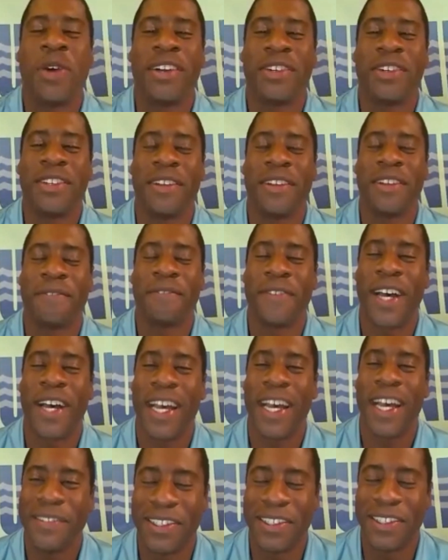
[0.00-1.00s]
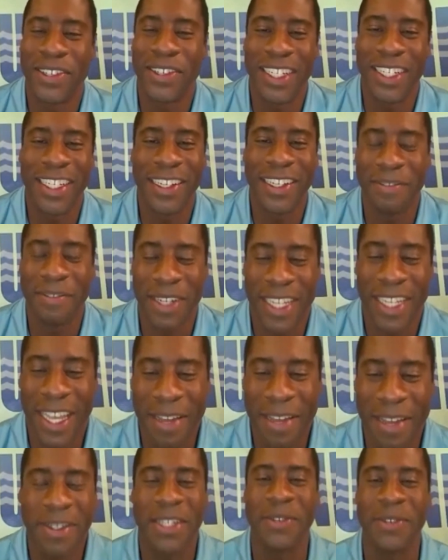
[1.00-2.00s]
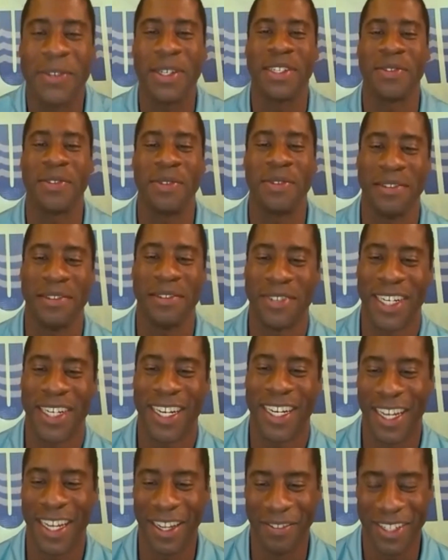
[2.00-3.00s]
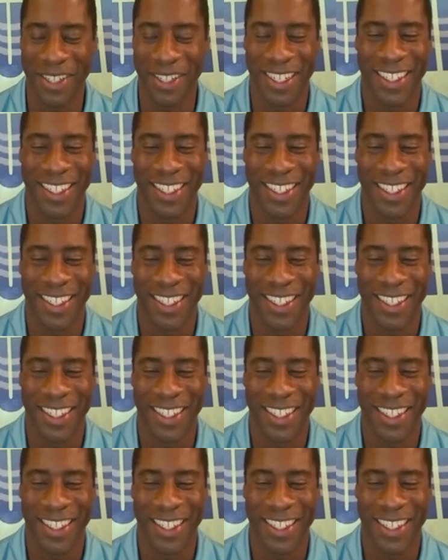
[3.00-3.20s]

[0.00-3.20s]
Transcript: and the 500, Liam. You can't be doing 25s.